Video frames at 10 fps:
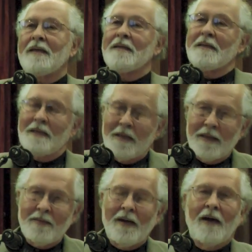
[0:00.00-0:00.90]

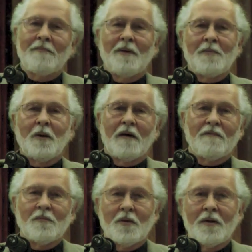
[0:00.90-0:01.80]
In my part
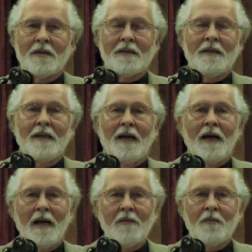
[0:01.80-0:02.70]
of the world,
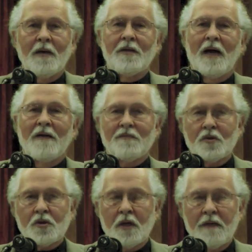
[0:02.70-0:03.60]
halwa you have
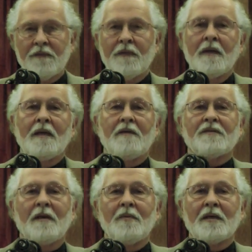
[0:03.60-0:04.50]
to serve
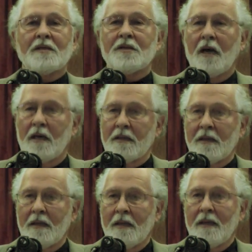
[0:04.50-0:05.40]
if someone has
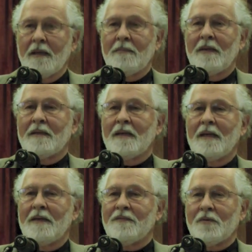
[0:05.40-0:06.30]
died. But
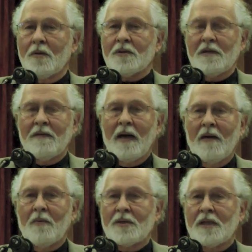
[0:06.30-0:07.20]
if you don't serve
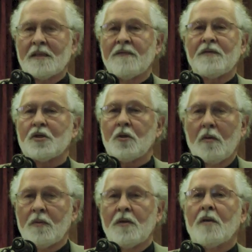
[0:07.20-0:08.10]
halwa, it's as if his
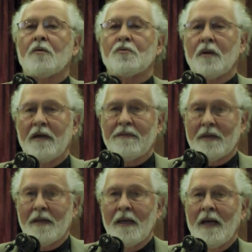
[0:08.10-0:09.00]
soul will not go to
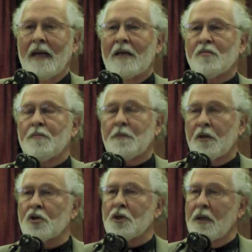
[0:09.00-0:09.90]
heaven. And it has to be
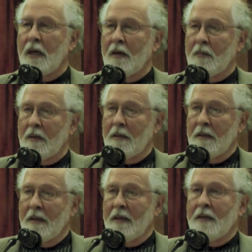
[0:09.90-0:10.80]
Persian
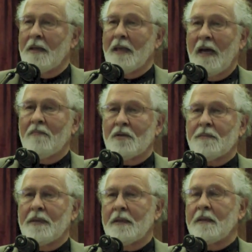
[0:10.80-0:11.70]
halwa, not
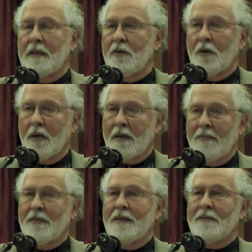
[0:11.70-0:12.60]
halwas made in New York,
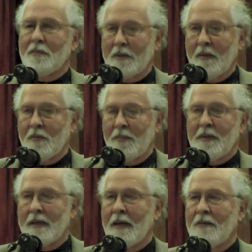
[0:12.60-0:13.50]
I mean, the way we
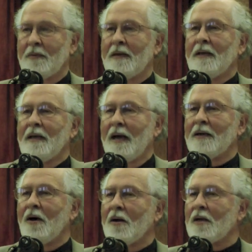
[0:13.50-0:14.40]
make halwa.
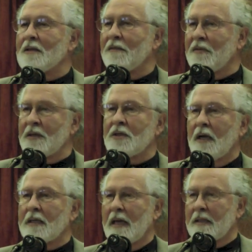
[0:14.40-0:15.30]
And all kinds of things
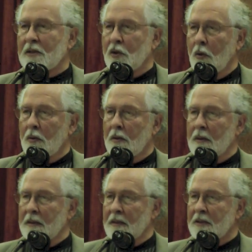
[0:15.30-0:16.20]
like that, these
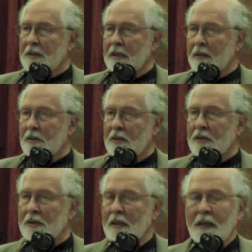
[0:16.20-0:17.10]
local
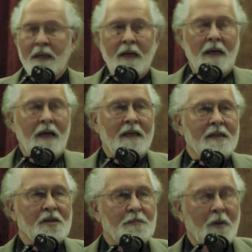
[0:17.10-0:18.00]
idiosyncrasies,
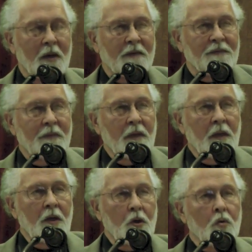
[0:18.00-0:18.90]
this is part
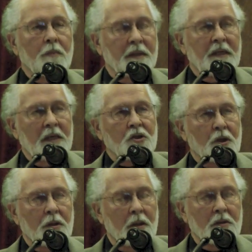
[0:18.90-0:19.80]
of human
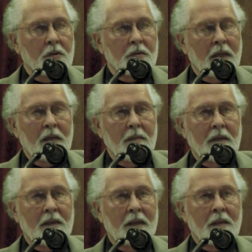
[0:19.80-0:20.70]
nature, there's no doubt
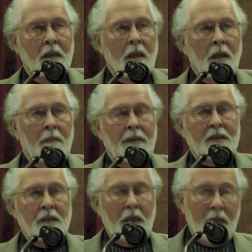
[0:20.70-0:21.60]
about that.
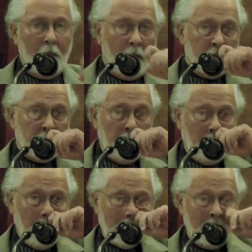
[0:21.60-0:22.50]
But what was
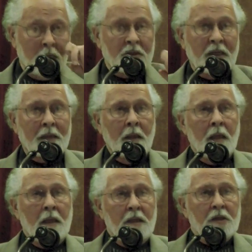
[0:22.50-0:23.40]
important was
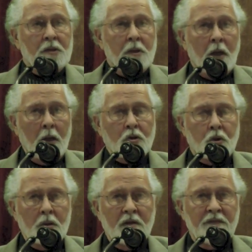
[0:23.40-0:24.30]
that these
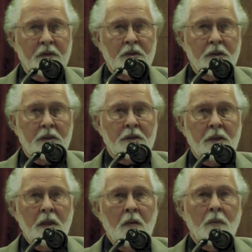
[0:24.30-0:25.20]
cultural
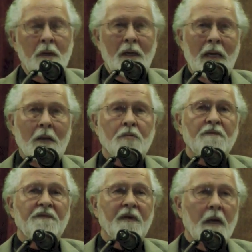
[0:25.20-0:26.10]
differences were allowed
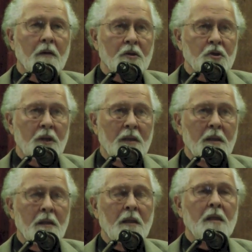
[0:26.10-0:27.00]
to flourish,
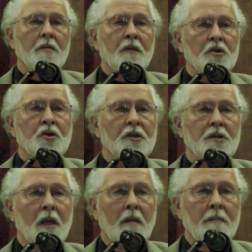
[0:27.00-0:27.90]
and they enriched
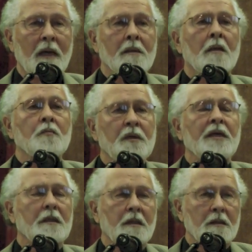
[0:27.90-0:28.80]
Islam and not
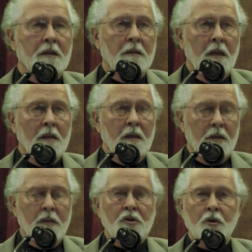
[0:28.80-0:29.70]
weakened it. They
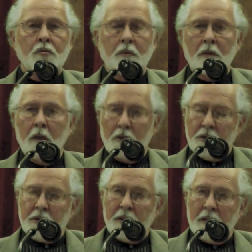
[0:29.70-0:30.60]
enriched it to a
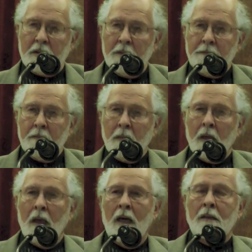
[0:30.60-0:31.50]
large extent.
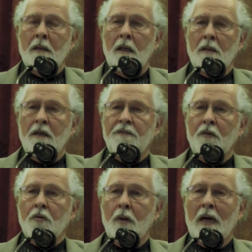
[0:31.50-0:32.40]
And
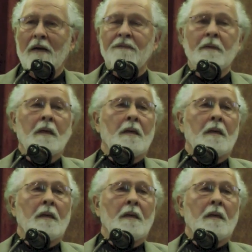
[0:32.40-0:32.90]
therefore you have